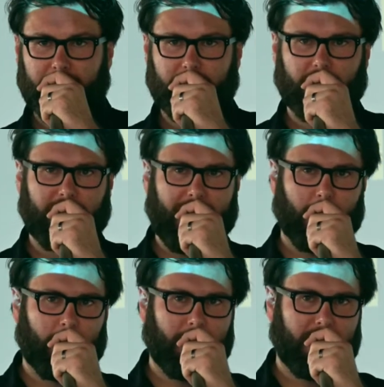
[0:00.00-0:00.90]
So that
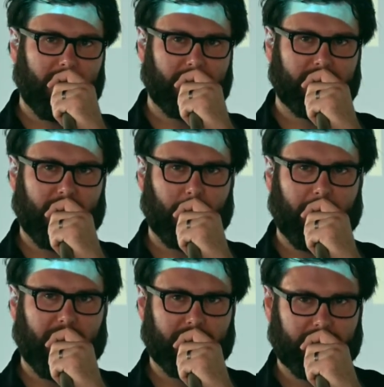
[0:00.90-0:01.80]
would be the stop
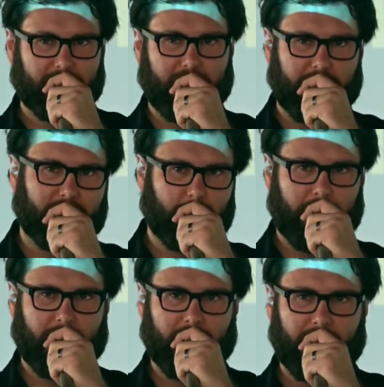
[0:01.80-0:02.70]
loss that you're
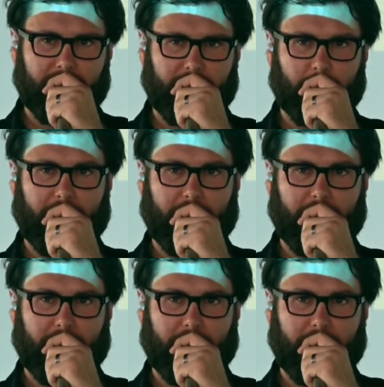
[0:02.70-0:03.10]
speaking of,